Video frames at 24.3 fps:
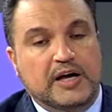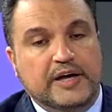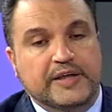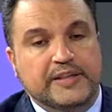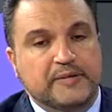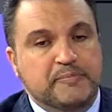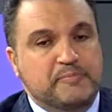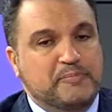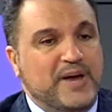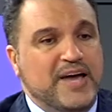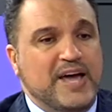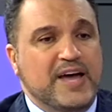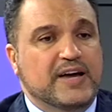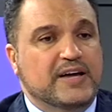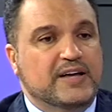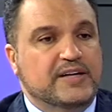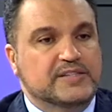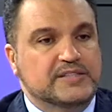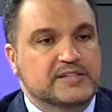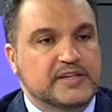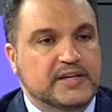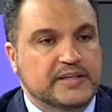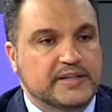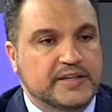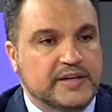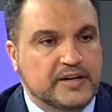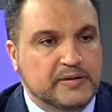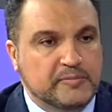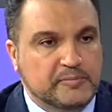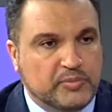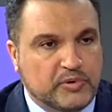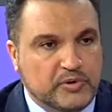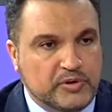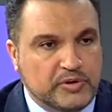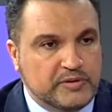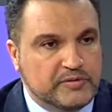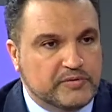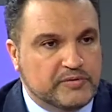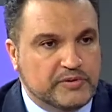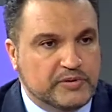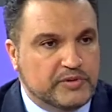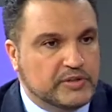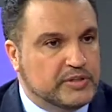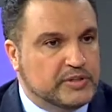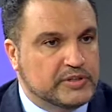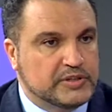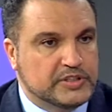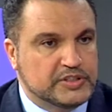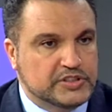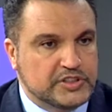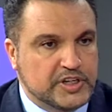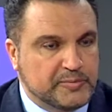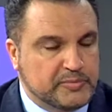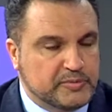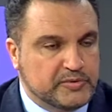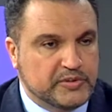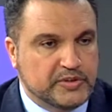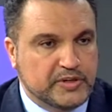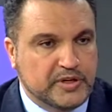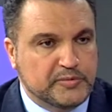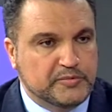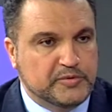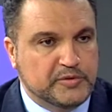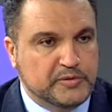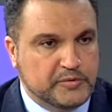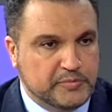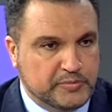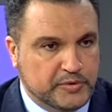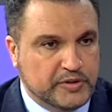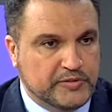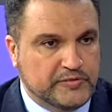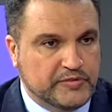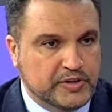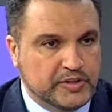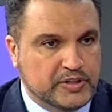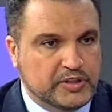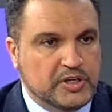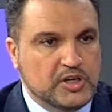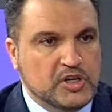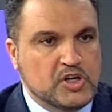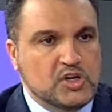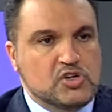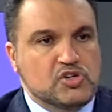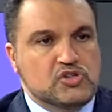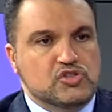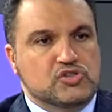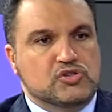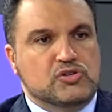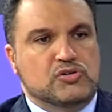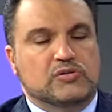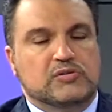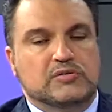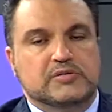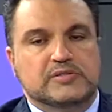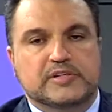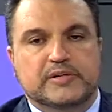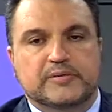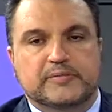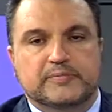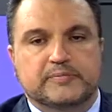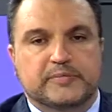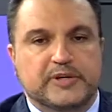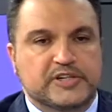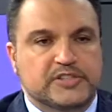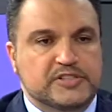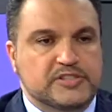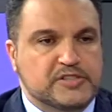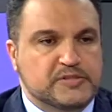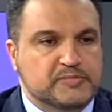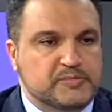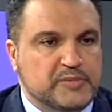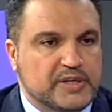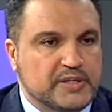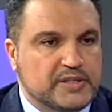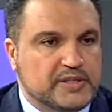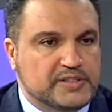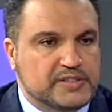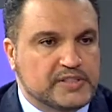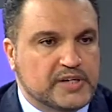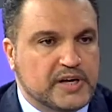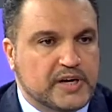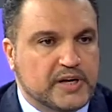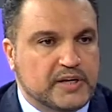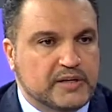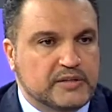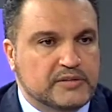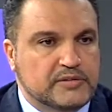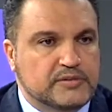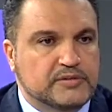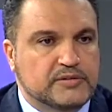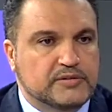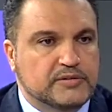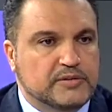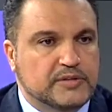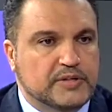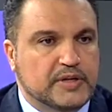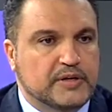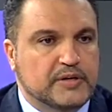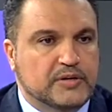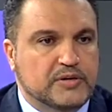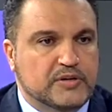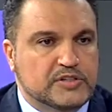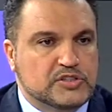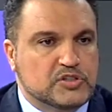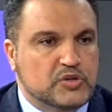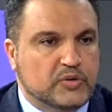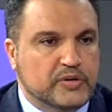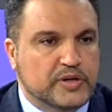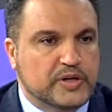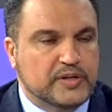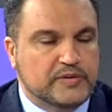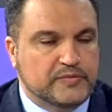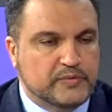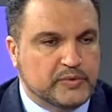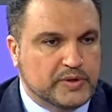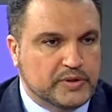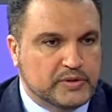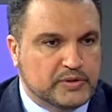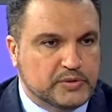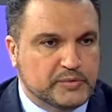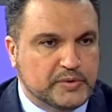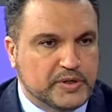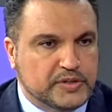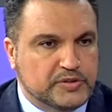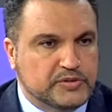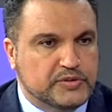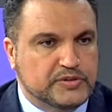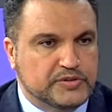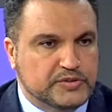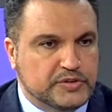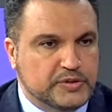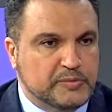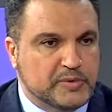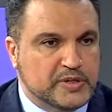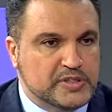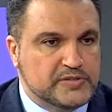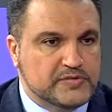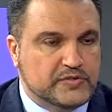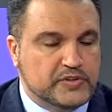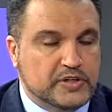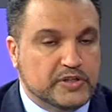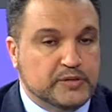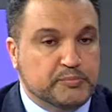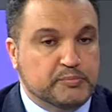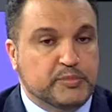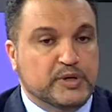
In the back, it's not that important for the shape of the gum to be perfect. So some patients might decide to, it's okay to wait 2-3 months for it.